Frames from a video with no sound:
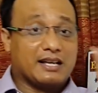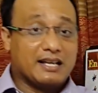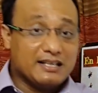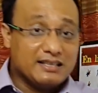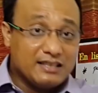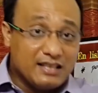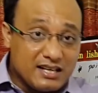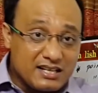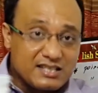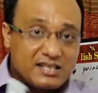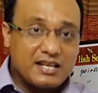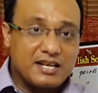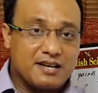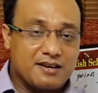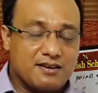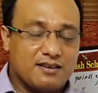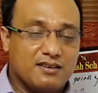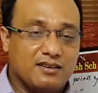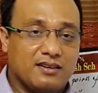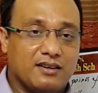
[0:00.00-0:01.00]
In this
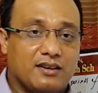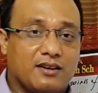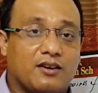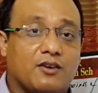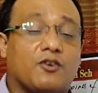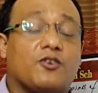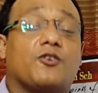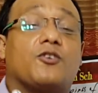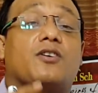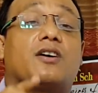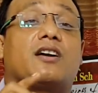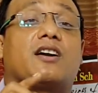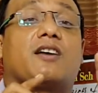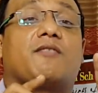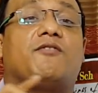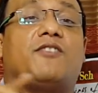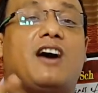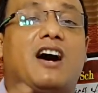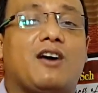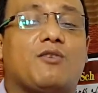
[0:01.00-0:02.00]
year,
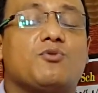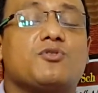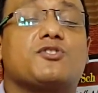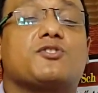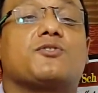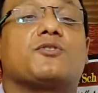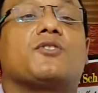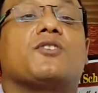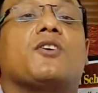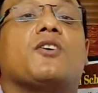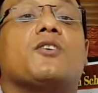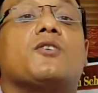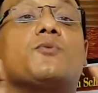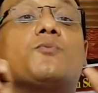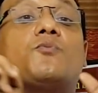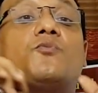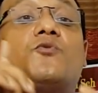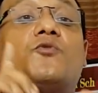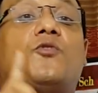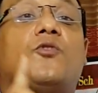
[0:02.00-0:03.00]
about
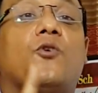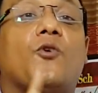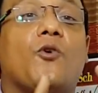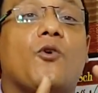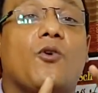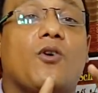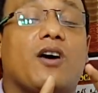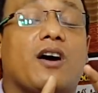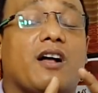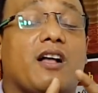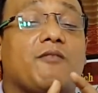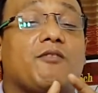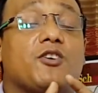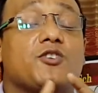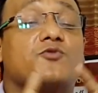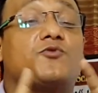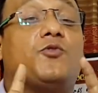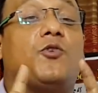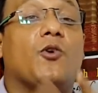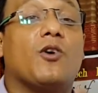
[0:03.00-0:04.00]

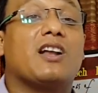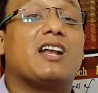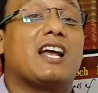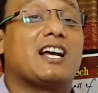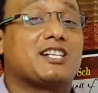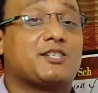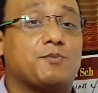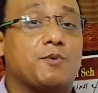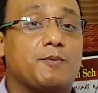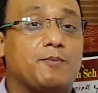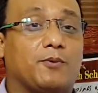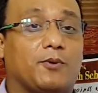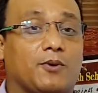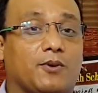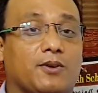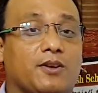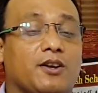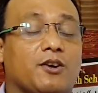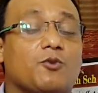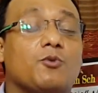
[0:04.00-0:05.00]
4 lakhs
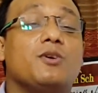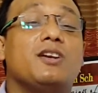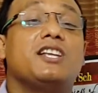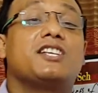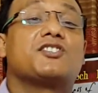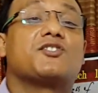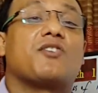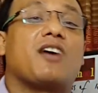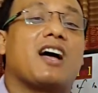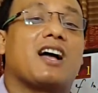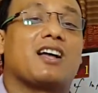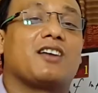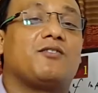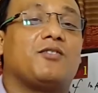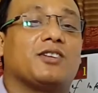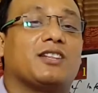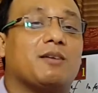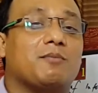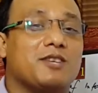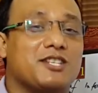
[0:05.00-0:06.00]
people will struggle
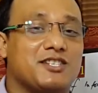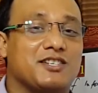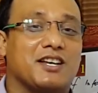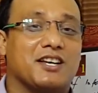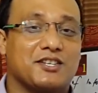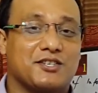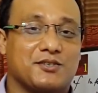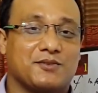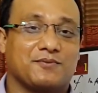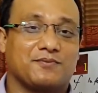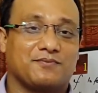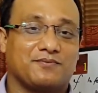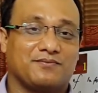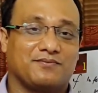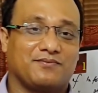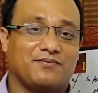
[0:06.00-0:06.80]
for the BCS.